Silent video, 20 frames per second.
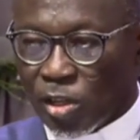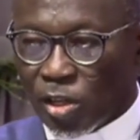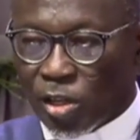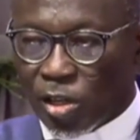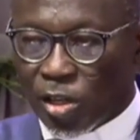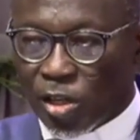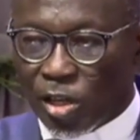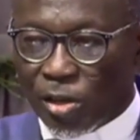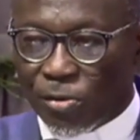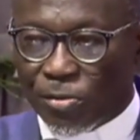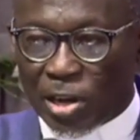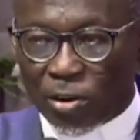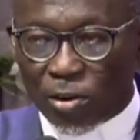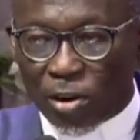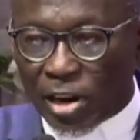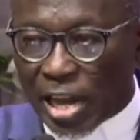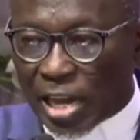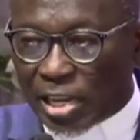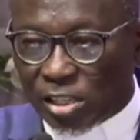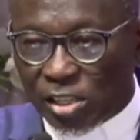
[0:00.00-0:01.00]
If you are not
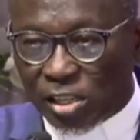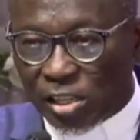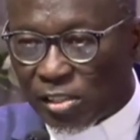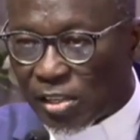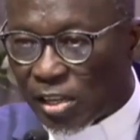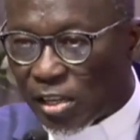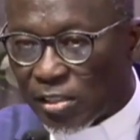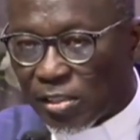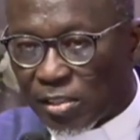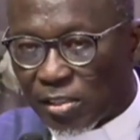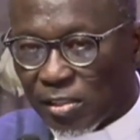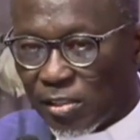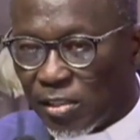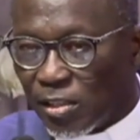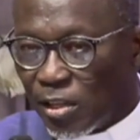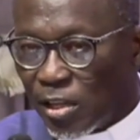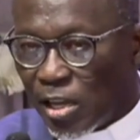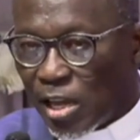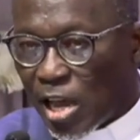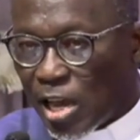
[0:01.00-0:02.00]
like Jesus,
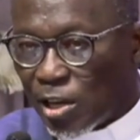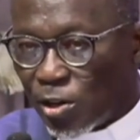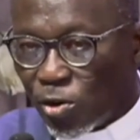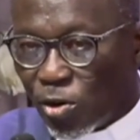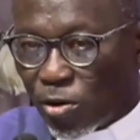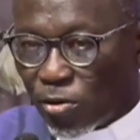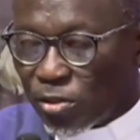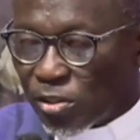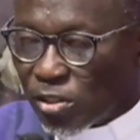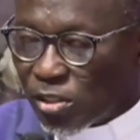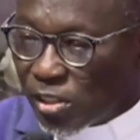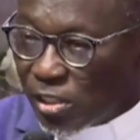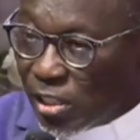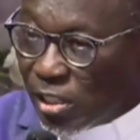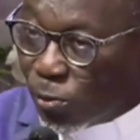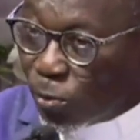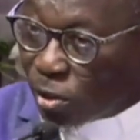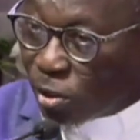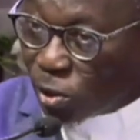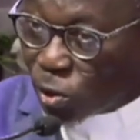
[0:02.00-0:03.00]
and you don't see
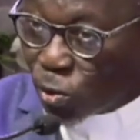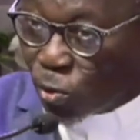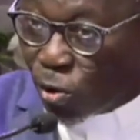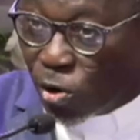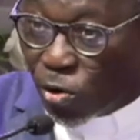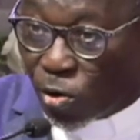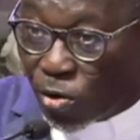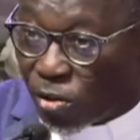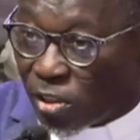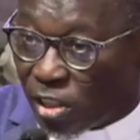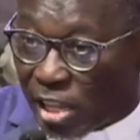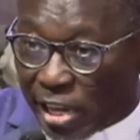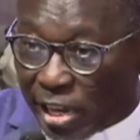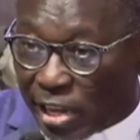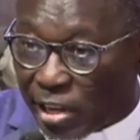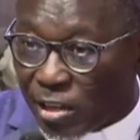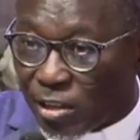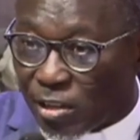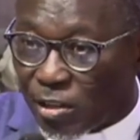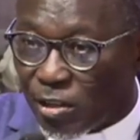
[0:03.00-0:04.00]
what is going on there,
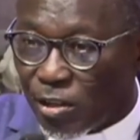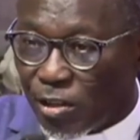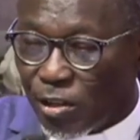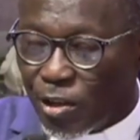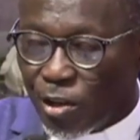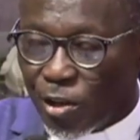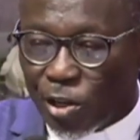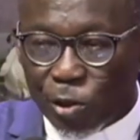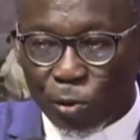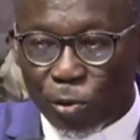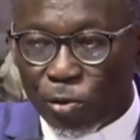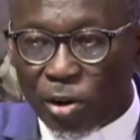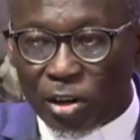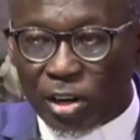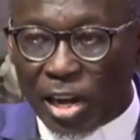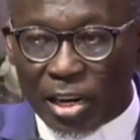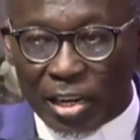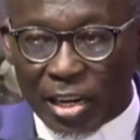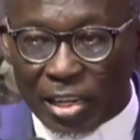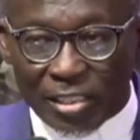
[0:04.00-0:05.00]
you will not
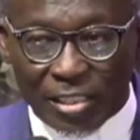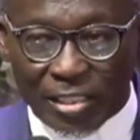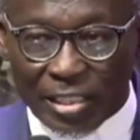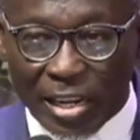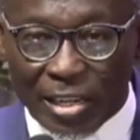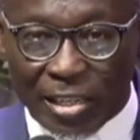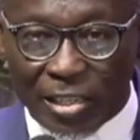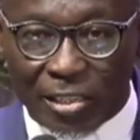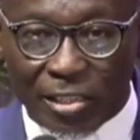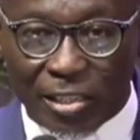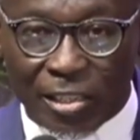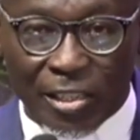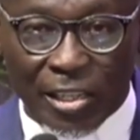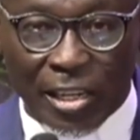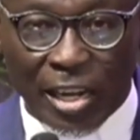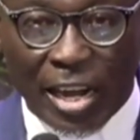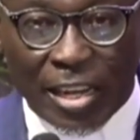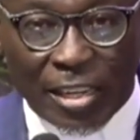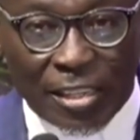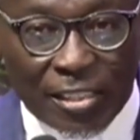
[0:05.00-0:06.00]
understand the
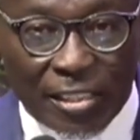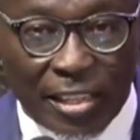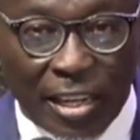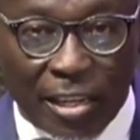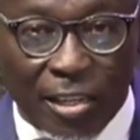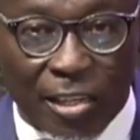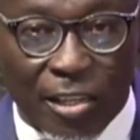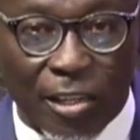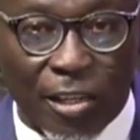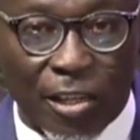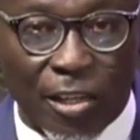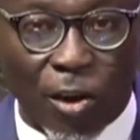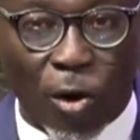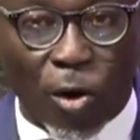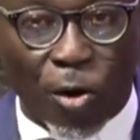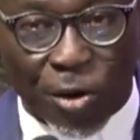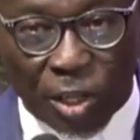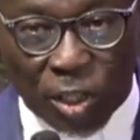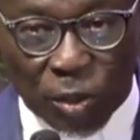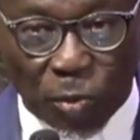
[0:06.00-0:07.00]
answer or
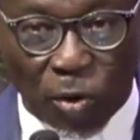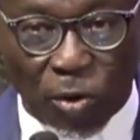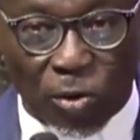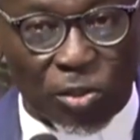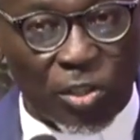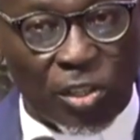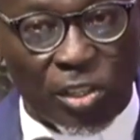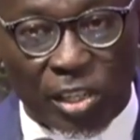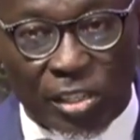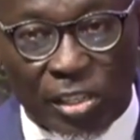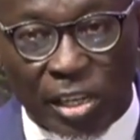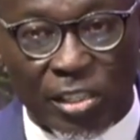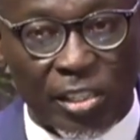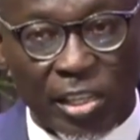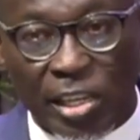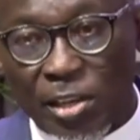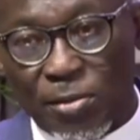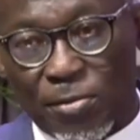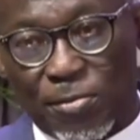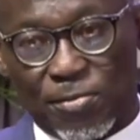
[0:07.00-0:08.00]
response Jesus
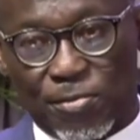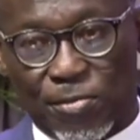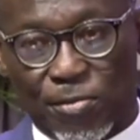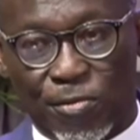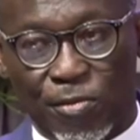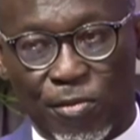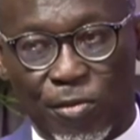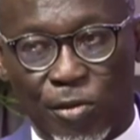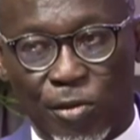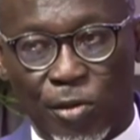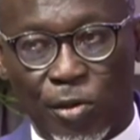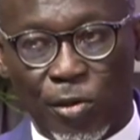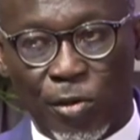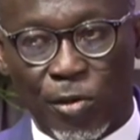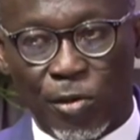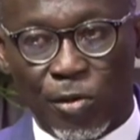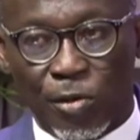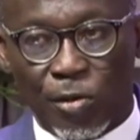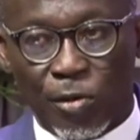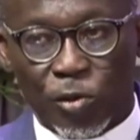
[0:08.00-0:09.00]
gave
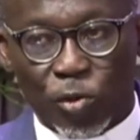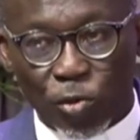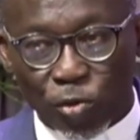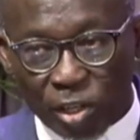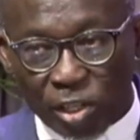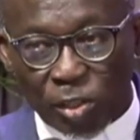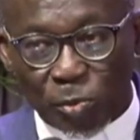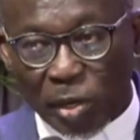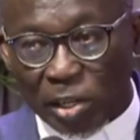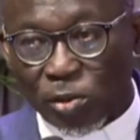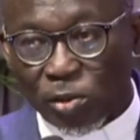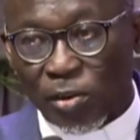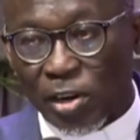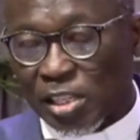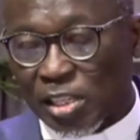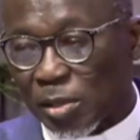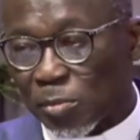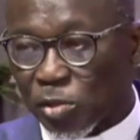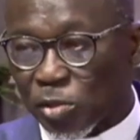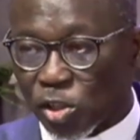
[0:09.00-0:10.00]
to this particular
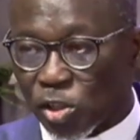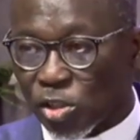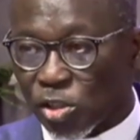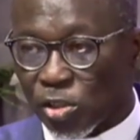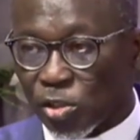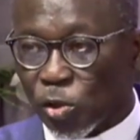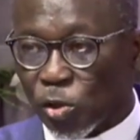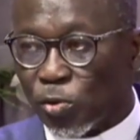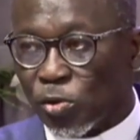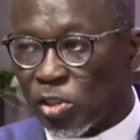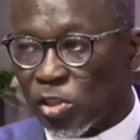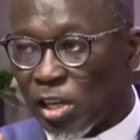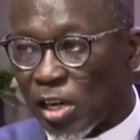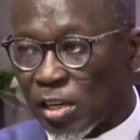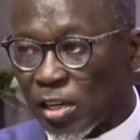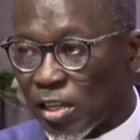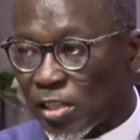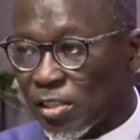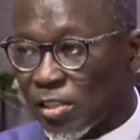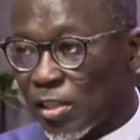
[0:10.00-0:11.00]
temptation. You won't
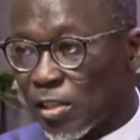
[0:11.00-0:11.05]
understand.